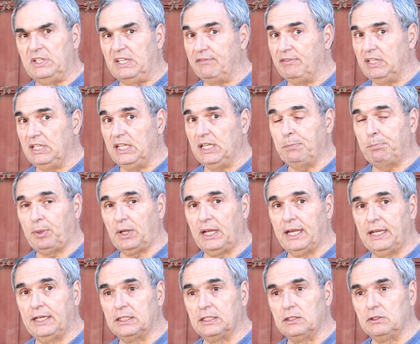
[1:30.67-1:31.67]
DVD
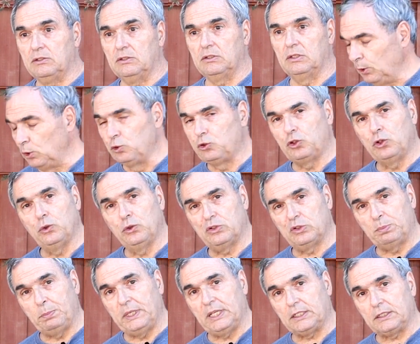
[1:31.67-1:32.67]
players, Bluetooth
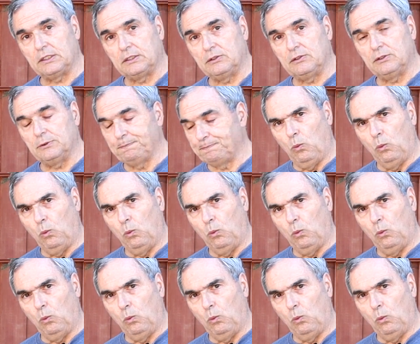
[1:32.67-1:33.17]
speakers.